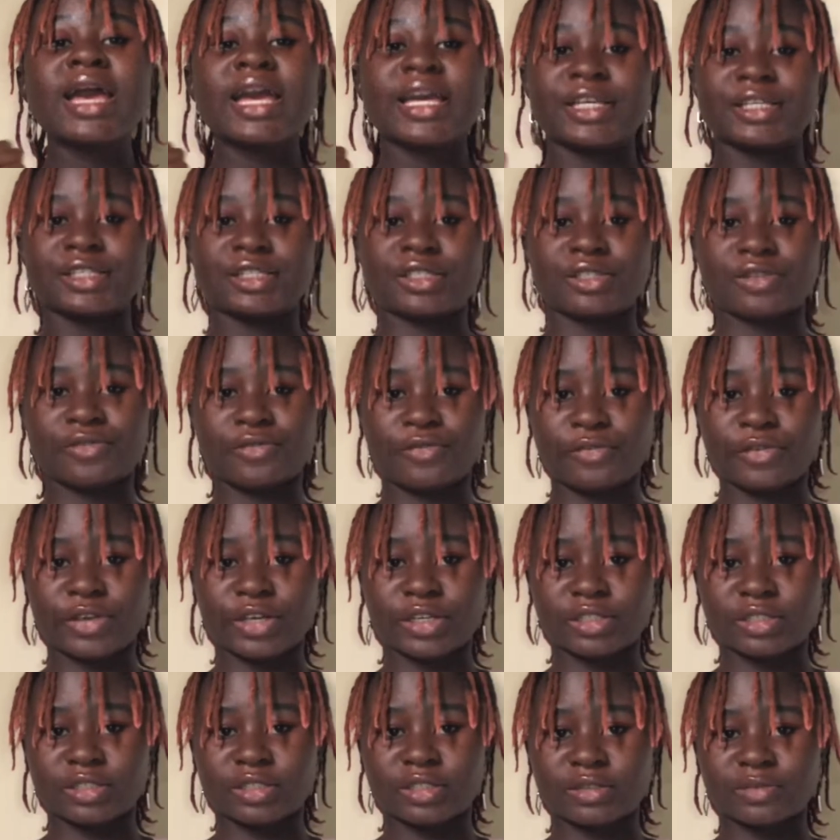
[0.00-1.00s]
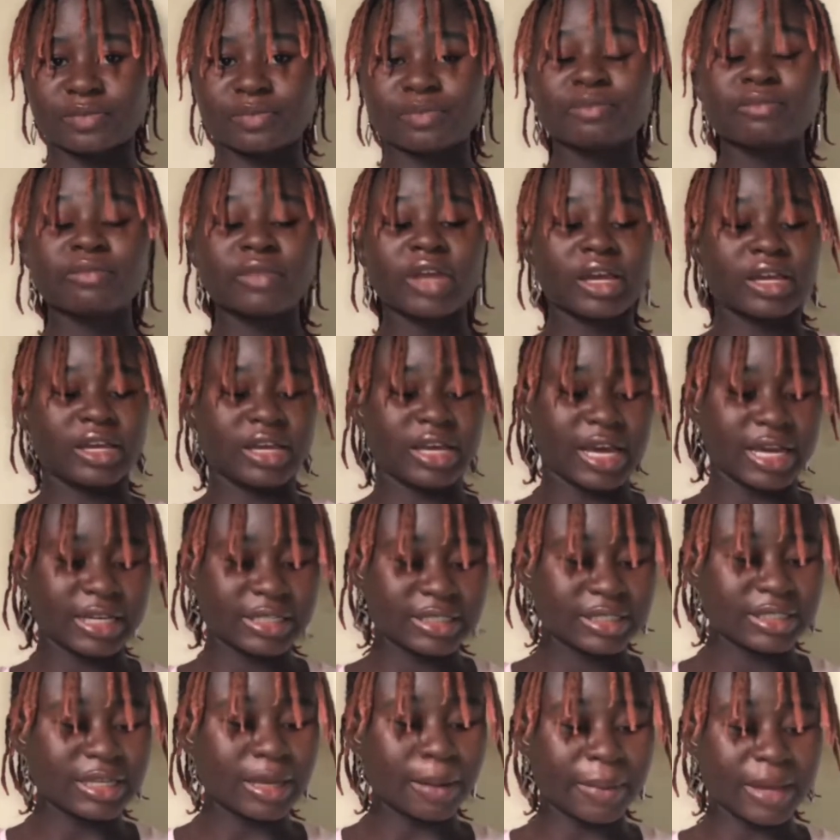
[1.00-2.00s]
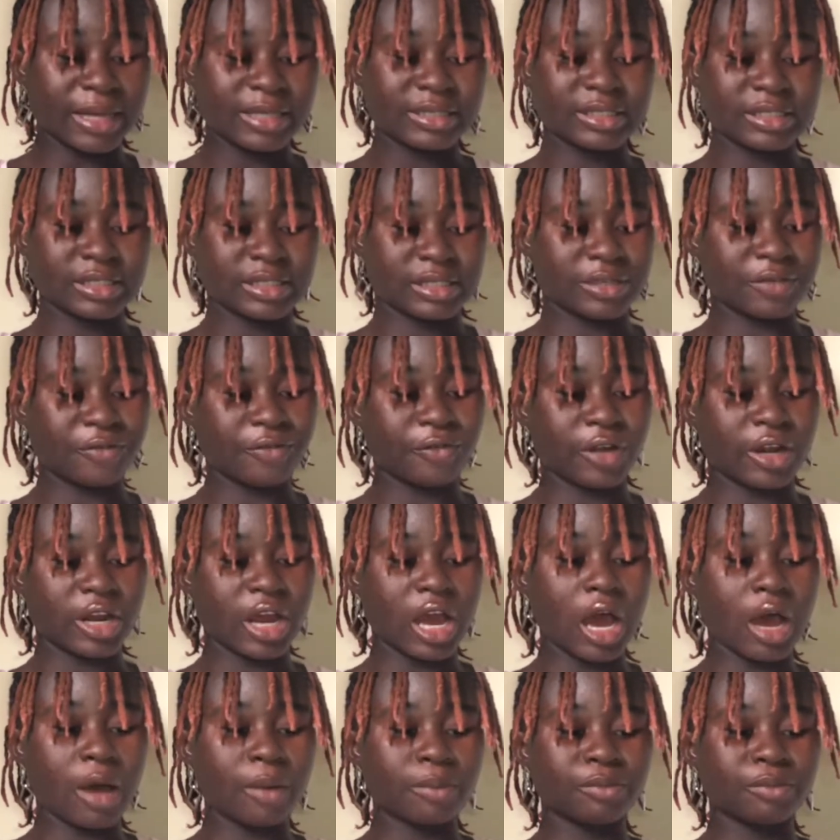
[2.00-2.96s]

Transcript: is different. Yes, their mask is different.